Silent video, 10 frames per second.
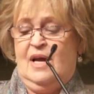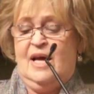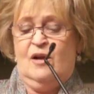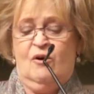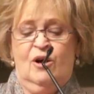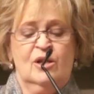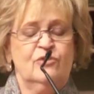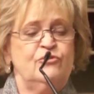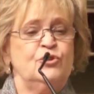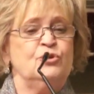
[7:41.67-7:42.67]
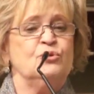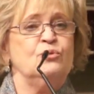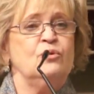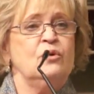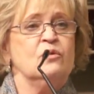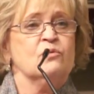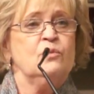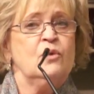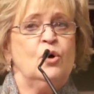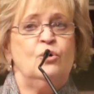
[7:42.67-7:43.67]
and all of you
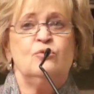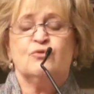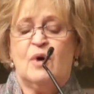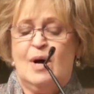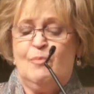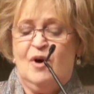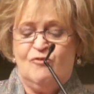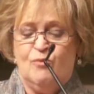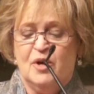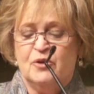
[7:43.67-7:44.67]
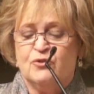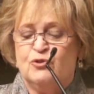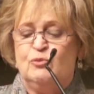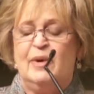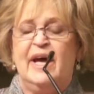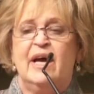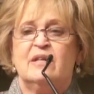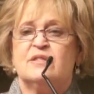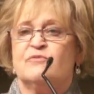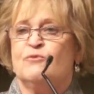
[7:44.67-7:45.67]
who drop off 1 or 2
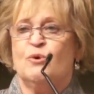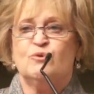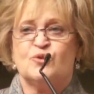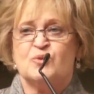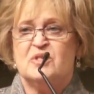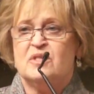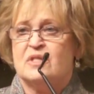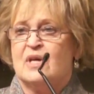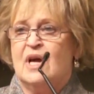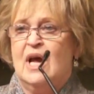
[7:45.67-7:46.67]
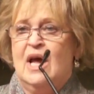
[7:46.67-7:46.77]
bags of groceries